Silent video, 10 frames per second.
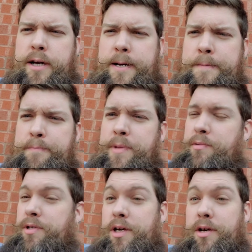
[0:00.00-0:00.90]
Um, it
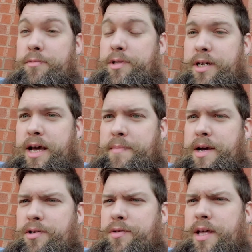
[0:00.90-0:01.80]
was a it was a
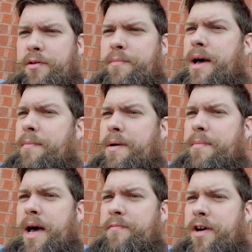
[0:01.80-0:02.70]
nightmare. So that would might be
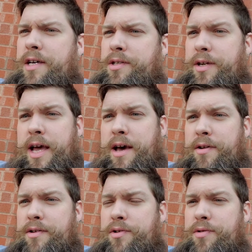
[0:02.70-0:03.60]
my advice on how
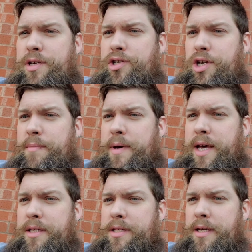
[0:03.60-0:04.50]
to do these chia
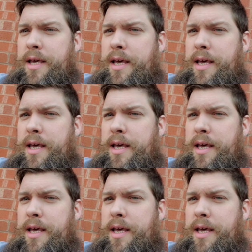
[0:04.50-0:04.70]
pets.